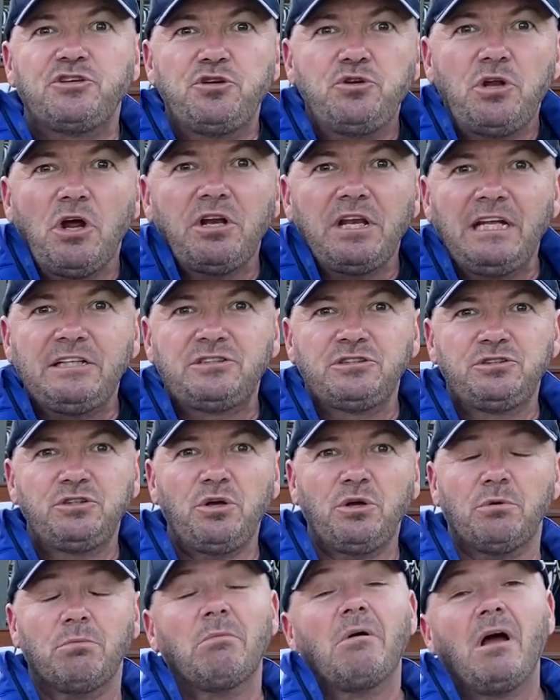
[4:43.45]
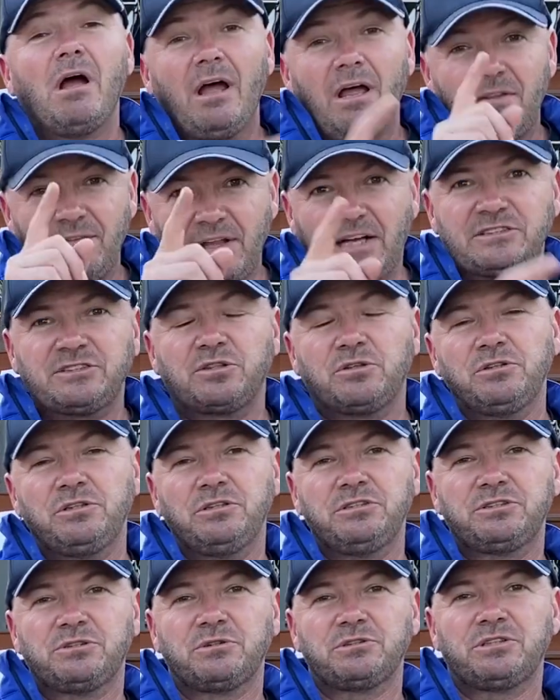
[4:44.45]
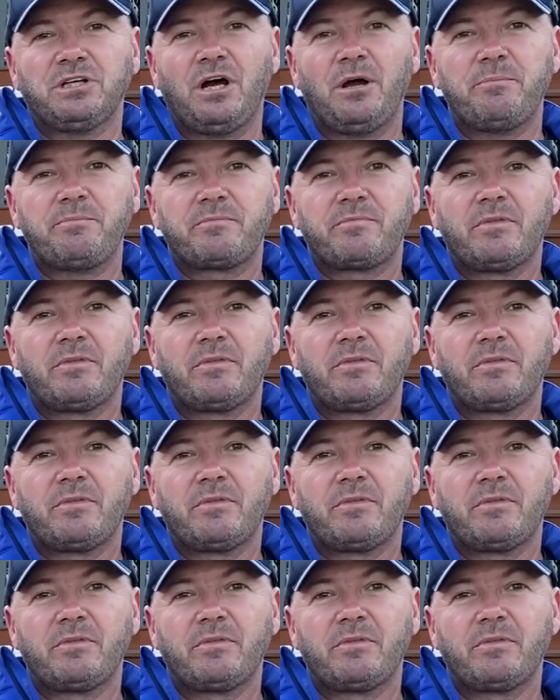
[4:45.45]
you don't need to do. That's a good use of your time.